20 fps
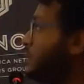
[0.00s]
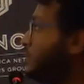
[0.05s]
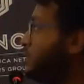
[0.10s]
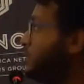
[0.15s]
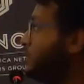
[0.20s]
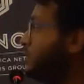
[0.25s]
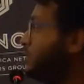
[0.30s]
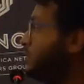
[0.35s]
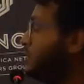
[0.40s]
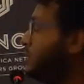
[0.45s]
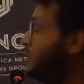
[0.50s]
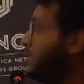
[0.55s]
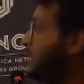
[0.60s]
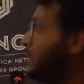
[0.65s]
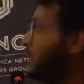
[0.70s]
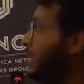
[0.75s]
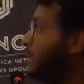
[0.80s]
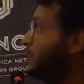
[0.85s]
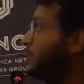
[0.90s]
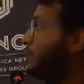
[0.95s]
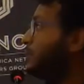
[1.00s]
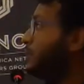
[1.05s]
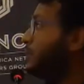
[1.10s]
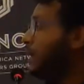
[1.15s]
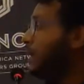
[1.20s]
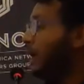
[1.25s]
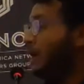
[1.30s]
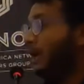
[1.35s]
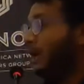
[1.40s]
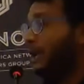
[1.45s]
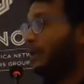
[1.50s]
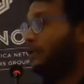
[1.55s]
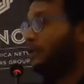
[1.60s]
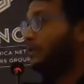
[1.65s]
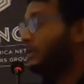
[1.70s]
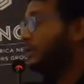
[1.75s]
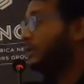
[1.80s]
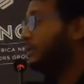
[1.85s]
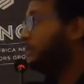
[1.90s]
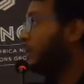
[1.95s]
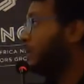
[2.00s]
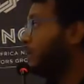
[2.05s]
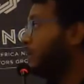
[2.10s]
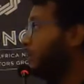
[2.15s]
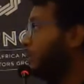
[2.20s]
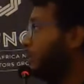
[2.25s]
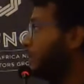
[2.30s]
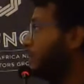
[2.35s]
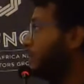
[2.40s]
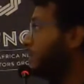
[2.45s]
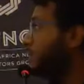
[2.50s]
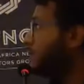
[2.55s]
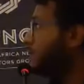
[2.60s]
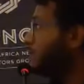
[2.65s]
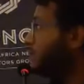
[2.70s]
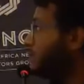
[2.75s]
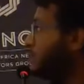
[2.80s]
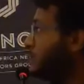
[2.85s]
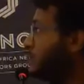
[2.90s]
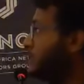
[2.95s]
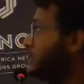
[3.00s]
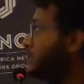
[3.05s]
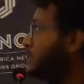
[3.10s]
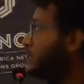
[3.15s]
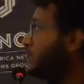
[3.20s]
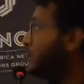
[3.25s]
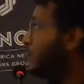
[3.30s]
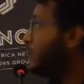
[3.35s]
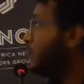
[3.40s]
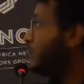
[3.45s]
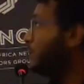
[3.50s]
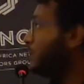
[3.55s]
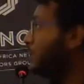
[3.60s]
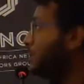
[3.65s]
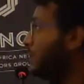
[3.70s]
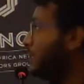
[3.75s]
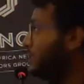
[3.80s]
users in that country? I like using Zimbabwe because it is the one which has